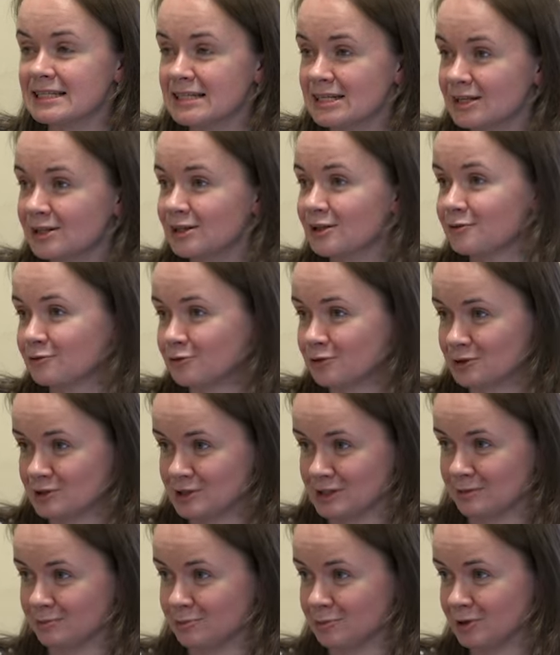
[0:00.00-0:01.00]
needed, for
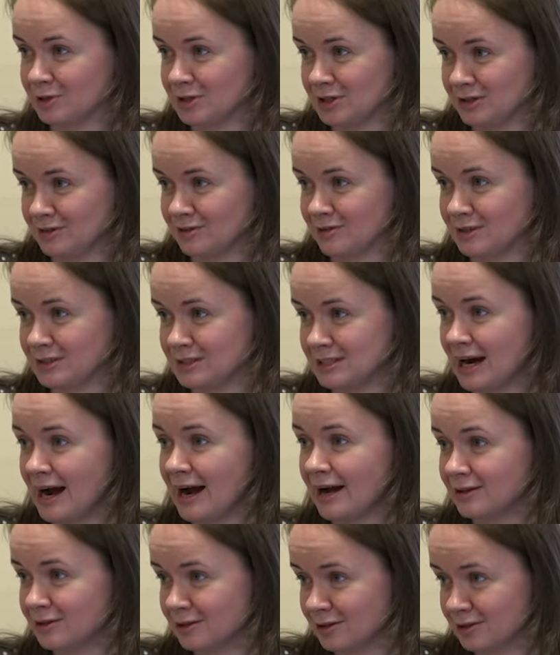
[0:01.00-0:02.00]
example, in the
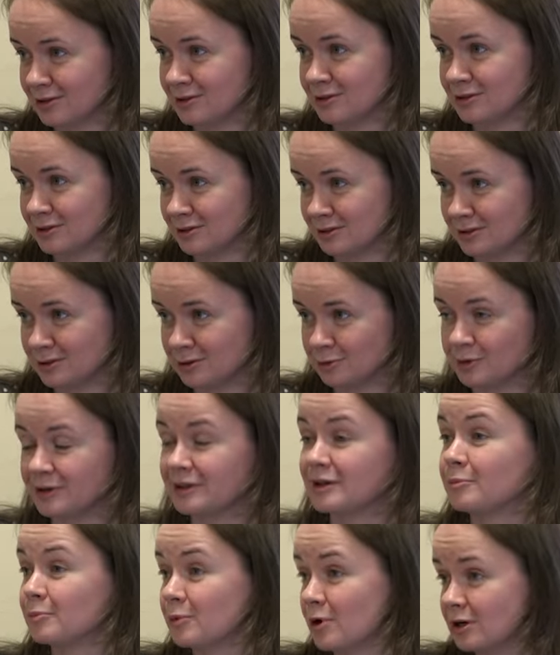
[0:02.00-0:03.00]
dialogue
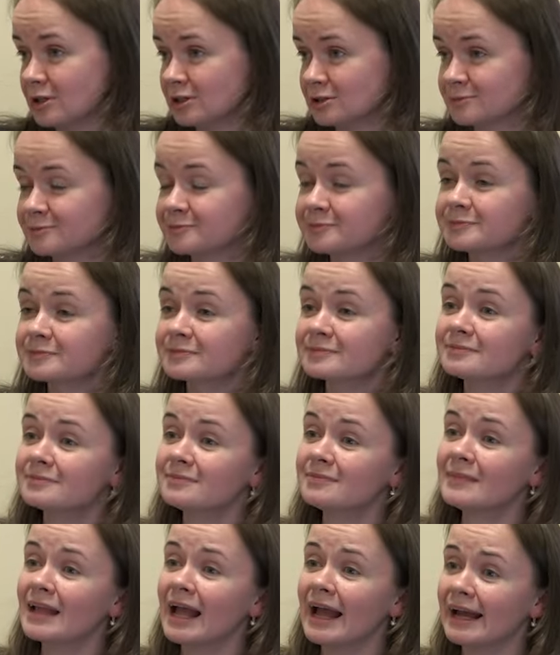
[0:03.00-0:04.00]
with a bot.
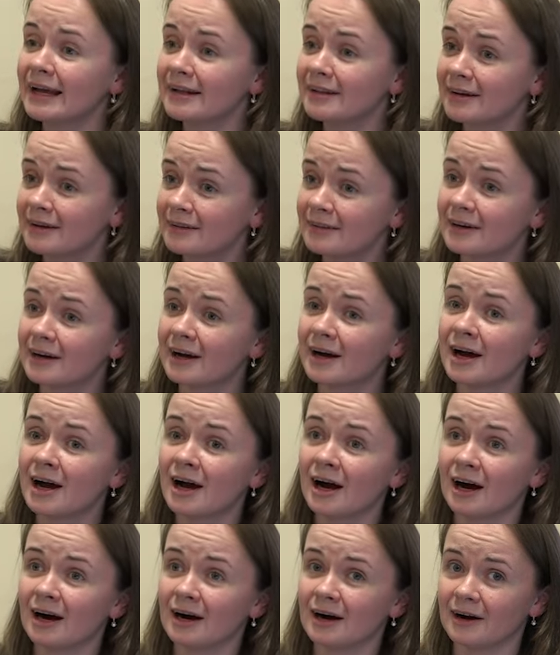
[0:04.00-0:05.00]
Another
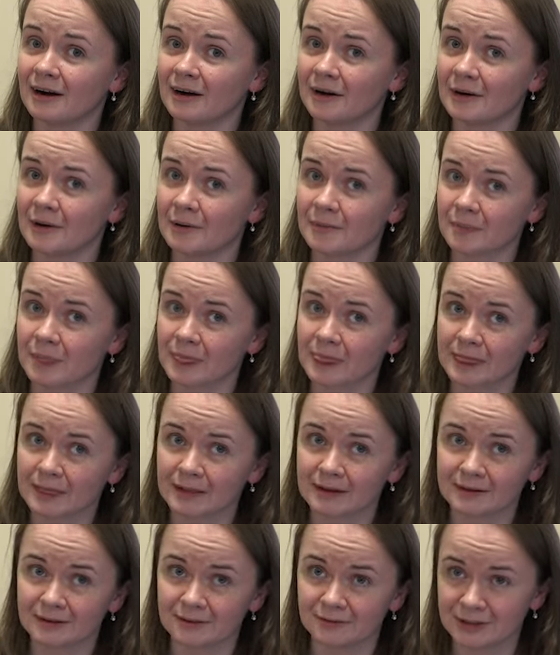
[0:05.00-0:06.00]

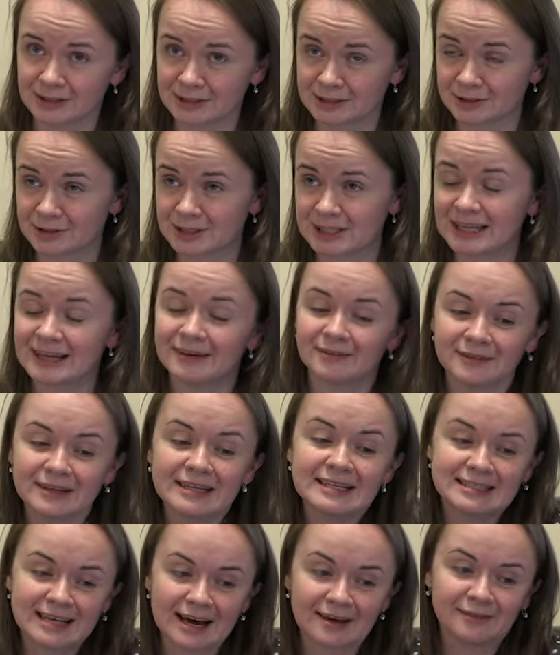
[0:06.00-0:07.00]

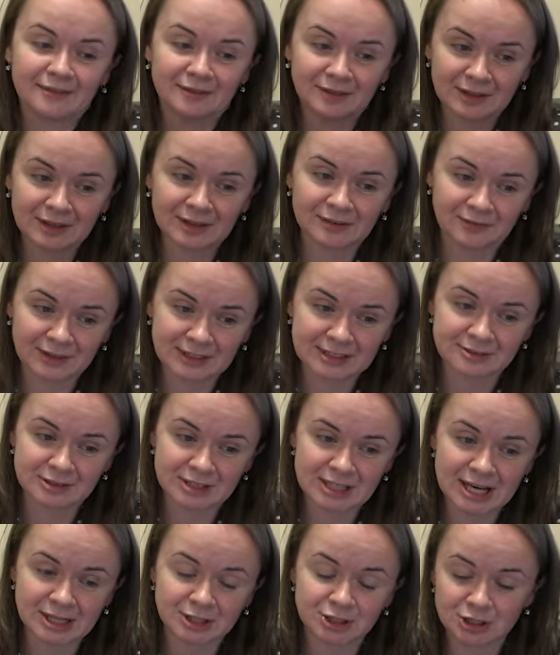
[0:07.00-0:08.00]
these are the
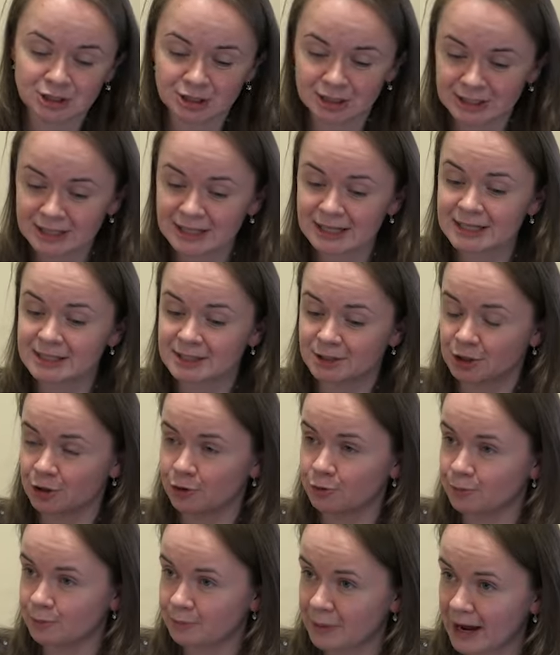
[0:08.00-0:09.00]
vectorization techniques.
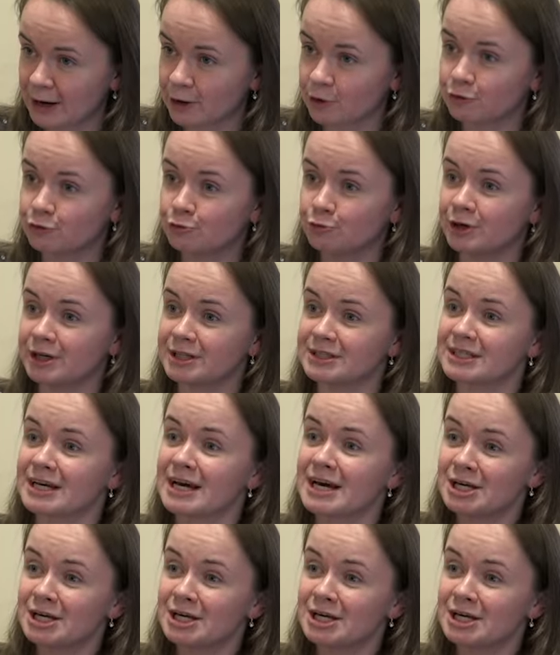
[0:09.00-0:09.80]
So bag of words